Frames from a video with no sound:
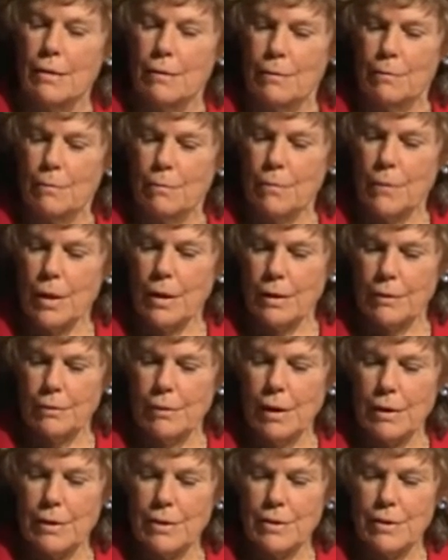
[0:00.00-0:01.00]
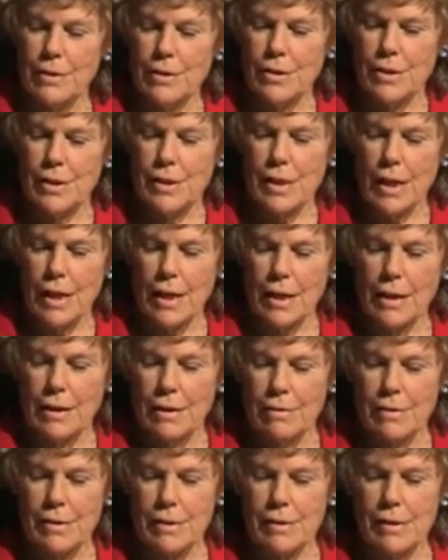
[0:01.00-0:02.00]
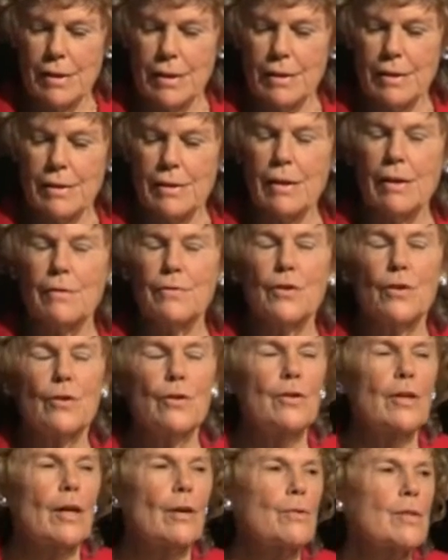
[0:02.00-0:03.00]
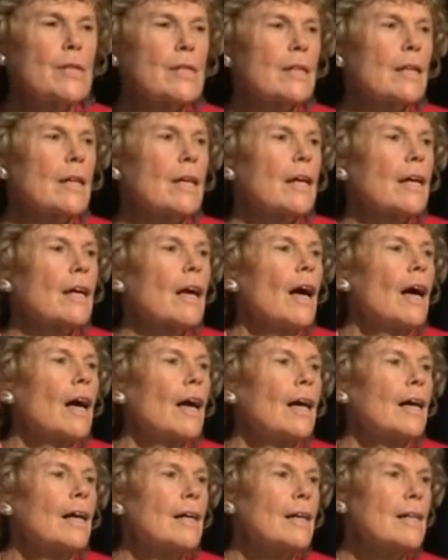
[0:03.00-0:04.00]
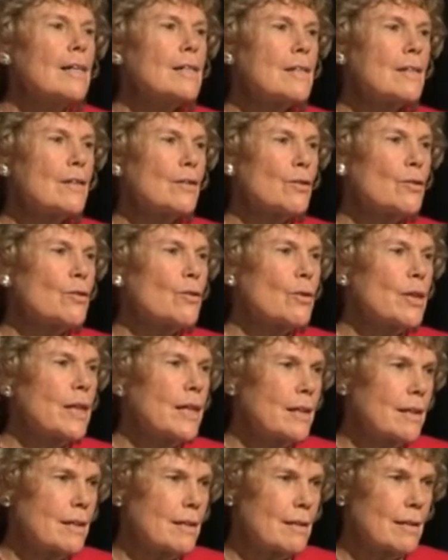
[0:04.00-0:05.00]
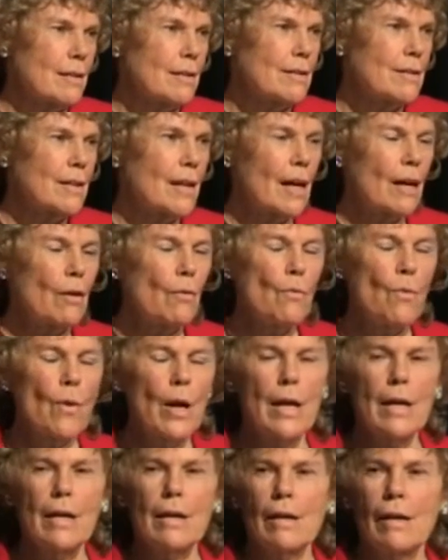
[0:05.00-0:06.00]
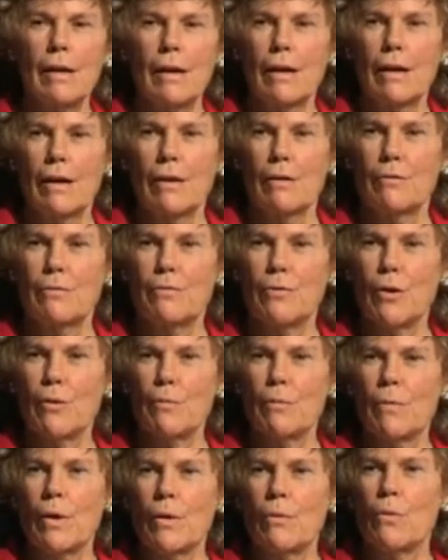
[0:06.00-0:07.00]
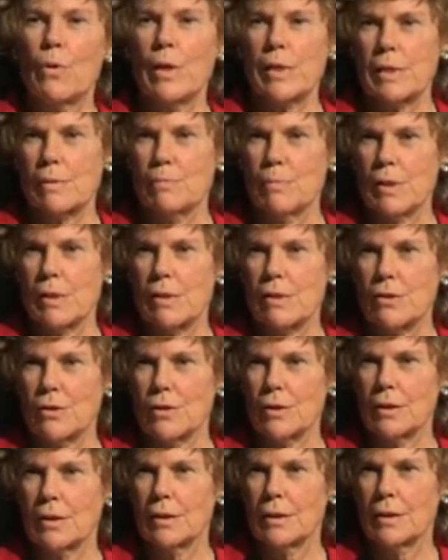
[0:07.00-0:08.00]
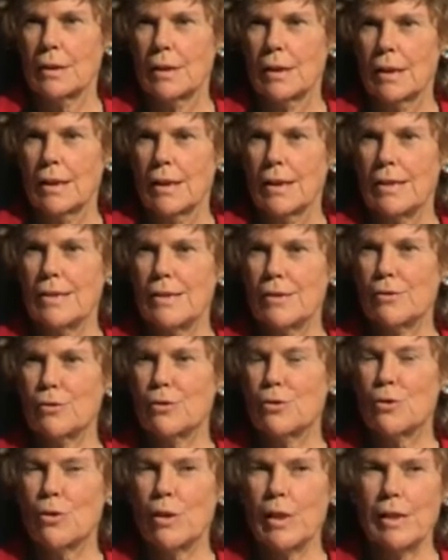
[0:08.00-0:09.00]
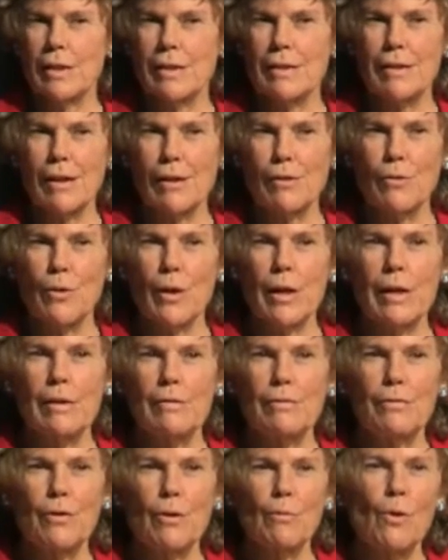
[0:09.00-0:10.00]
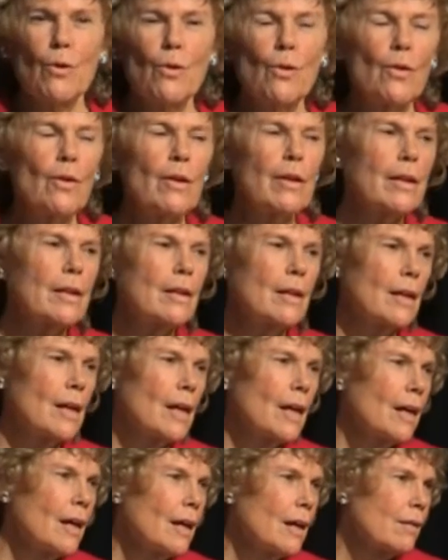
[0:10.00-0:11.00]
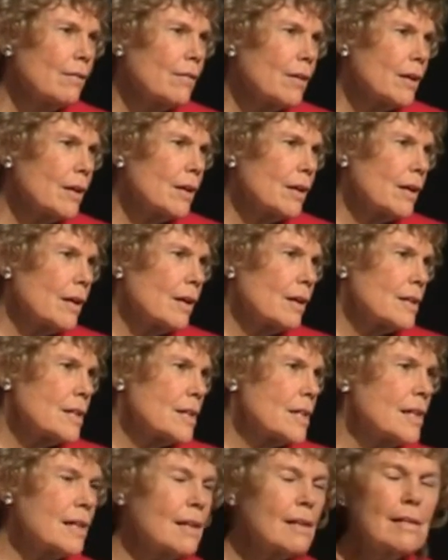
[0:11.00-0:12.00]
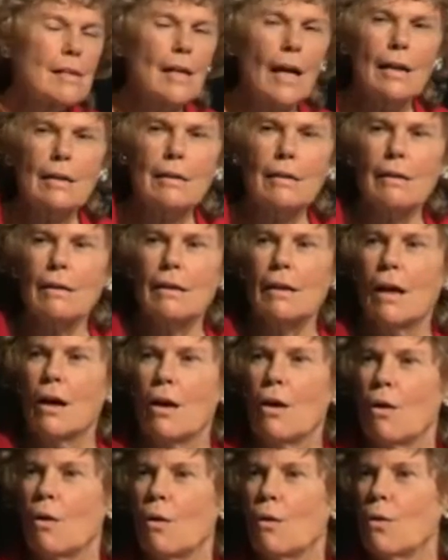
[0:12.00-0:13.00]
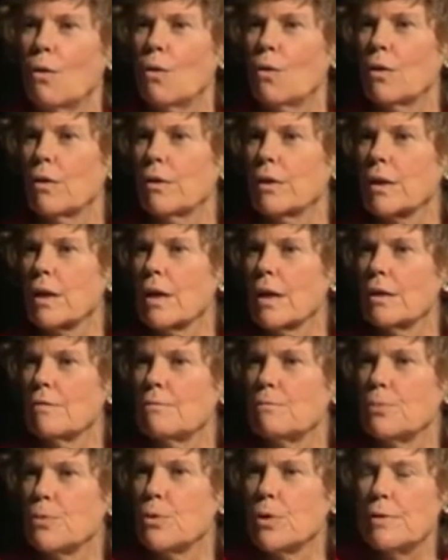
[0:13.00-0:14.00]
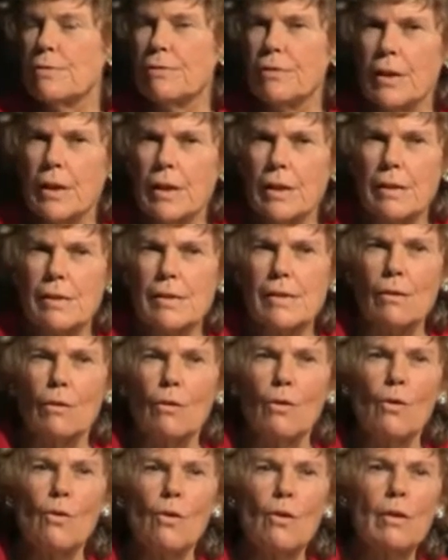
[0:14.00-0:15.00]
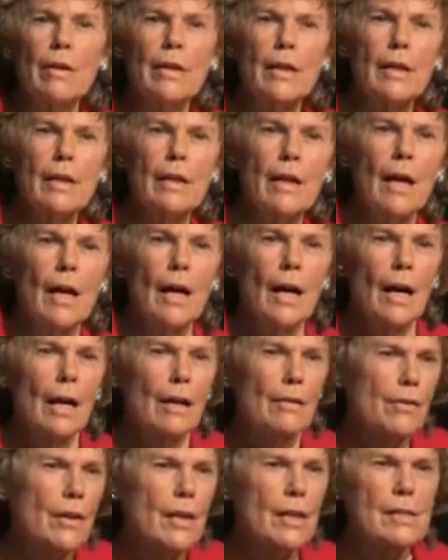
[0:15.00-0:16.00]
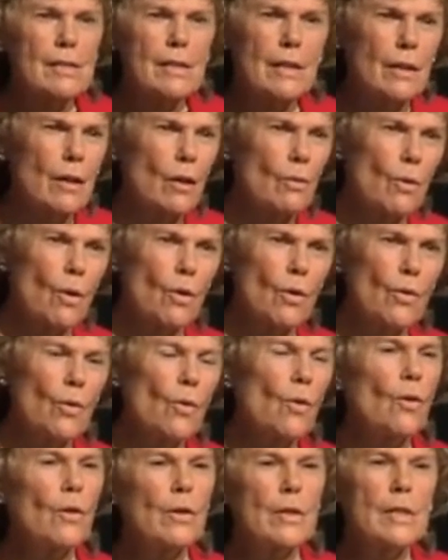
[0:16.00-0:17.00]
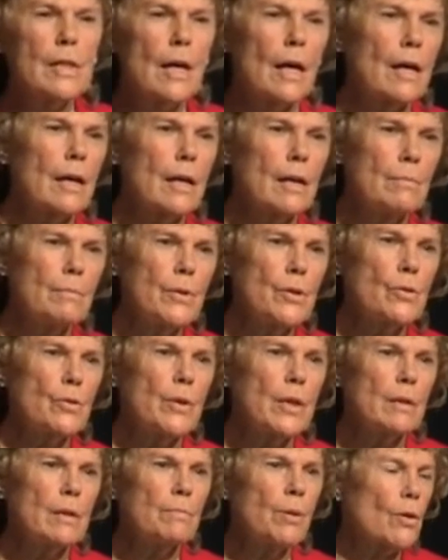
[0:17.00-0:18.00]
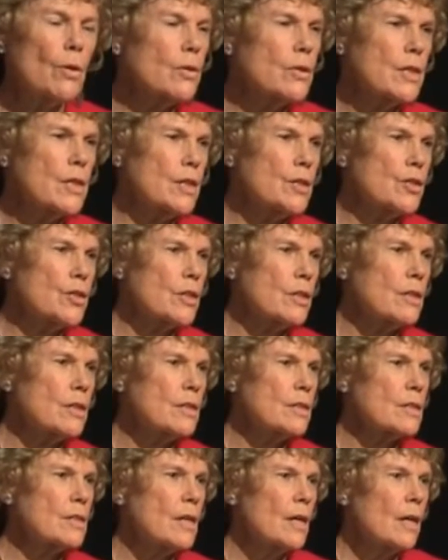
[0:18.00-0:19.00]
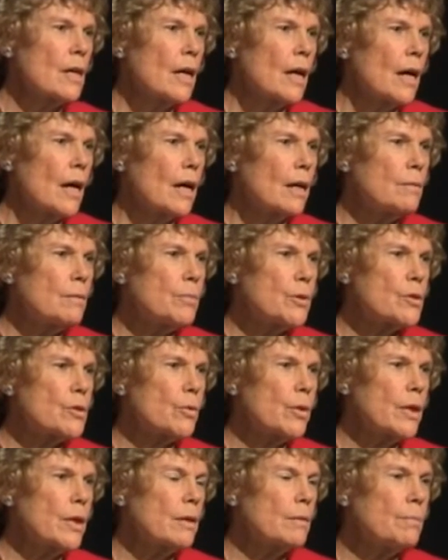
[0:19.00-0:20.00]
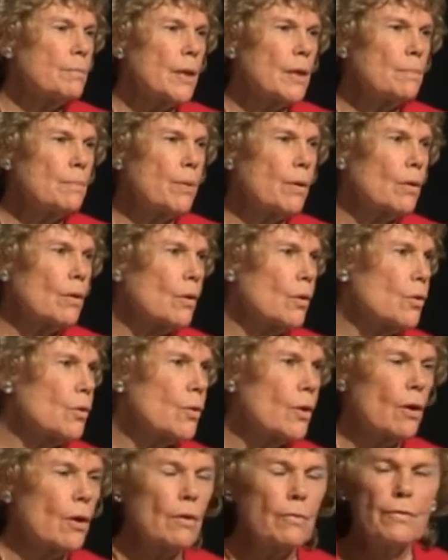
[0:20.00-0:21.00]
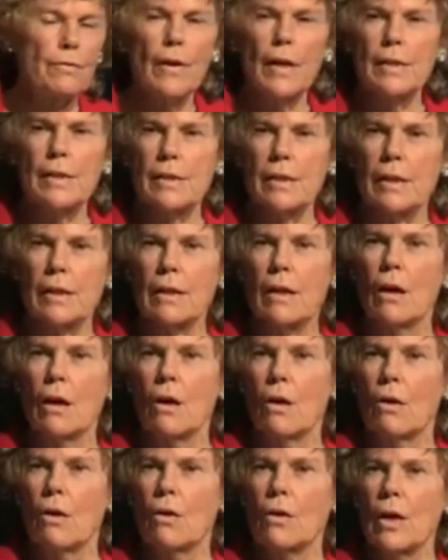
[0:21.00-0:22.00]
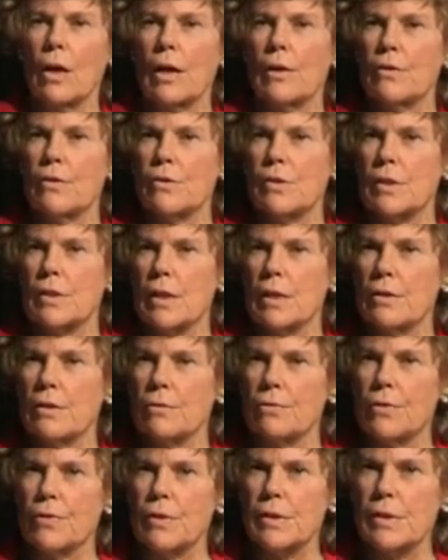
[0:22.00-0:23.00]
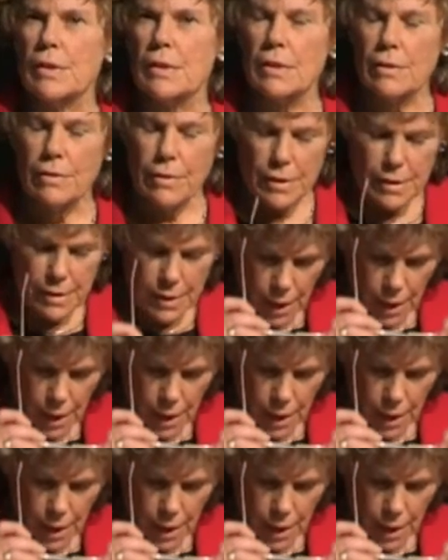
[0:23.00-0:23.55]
London today, this afternoon, I was thinking, isn't it great to get away from Westminster? Isn't it great to get away from all the tittle-tattle, all the kind of briefings, all the things that go on all the time between politicians and between people who are fighting on either side of this